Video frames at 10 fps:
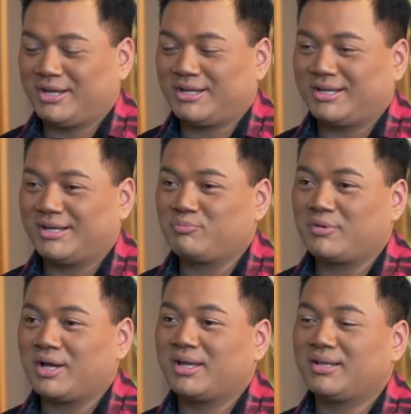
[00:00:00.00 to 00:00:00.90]

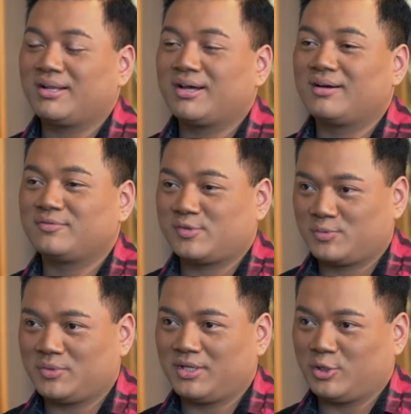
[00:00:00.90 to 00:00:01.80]
I love to
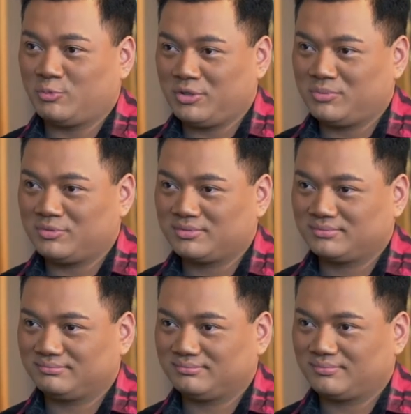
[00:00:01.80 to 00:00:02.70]
meet new people,
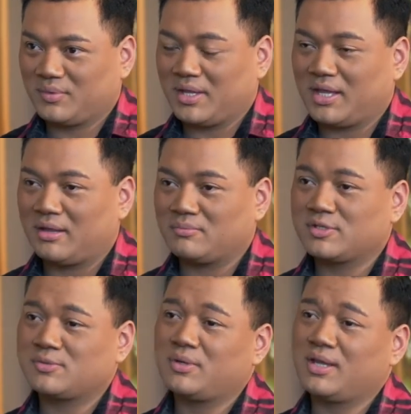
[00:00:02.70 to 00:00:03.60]

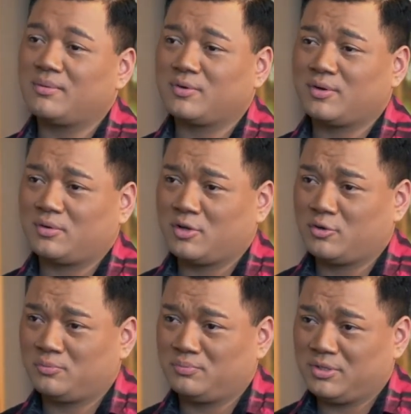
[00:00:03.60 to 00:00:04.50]
just being able to
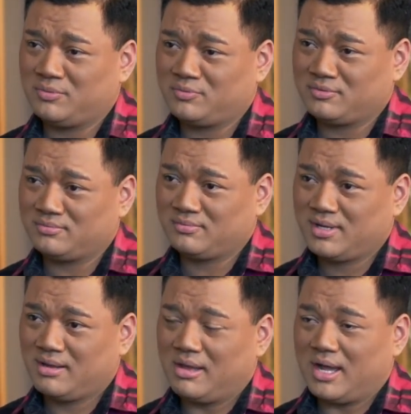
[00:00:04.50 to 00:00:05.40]
help people
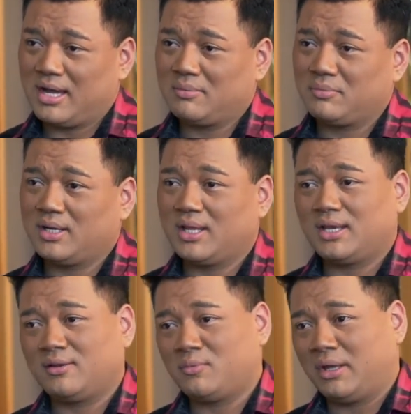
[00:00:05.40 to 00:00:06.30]
in
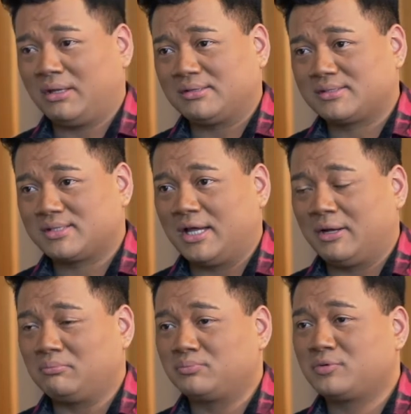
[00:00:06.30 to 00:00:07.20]
any ways,
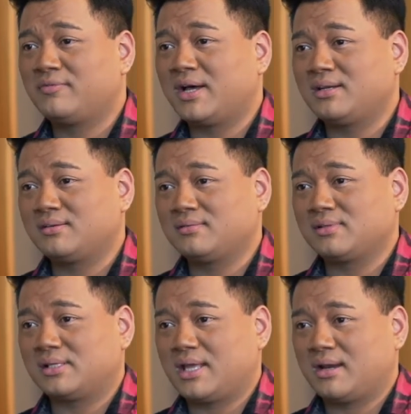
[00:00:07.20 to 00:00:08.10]
providing
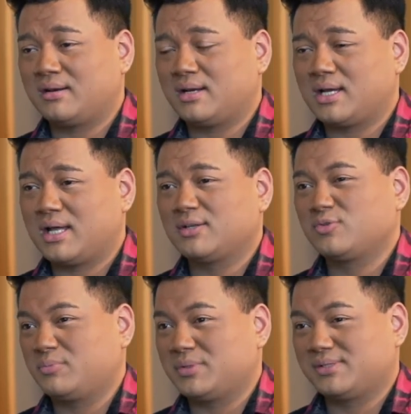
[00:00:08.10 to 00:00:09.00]
that
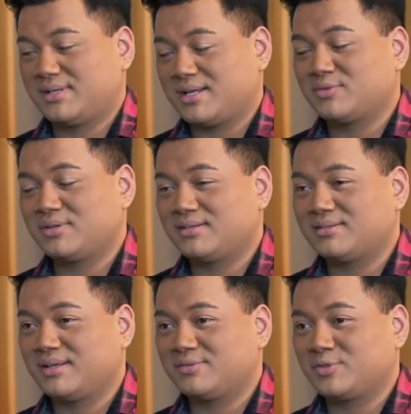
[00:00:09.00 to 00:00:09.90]

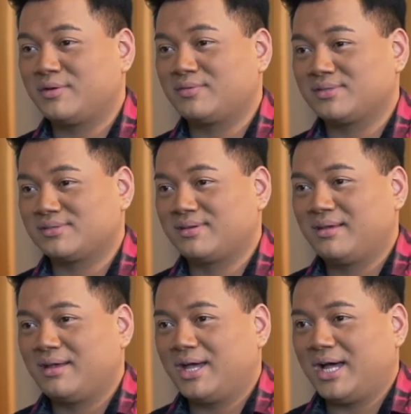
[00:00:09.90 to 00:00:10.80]
110 service
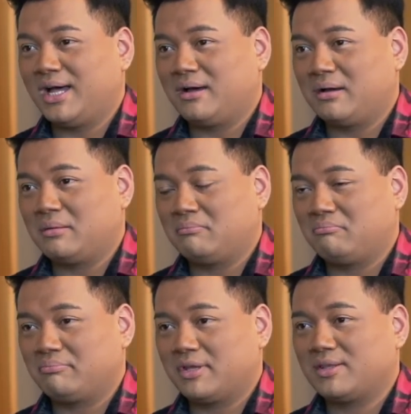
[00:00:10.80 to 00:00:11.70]

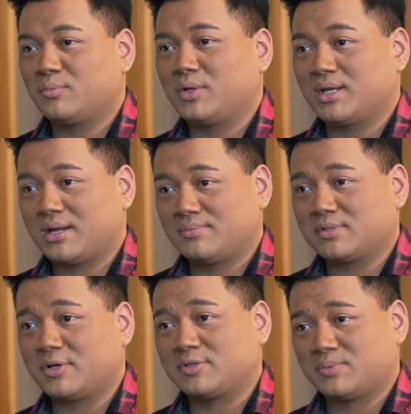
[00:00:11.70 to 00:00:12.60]
when it comes
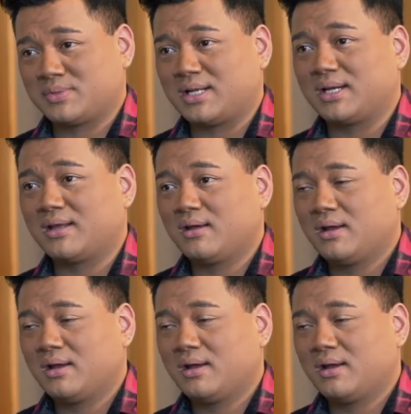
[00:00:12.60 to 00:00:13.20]
to hospitality.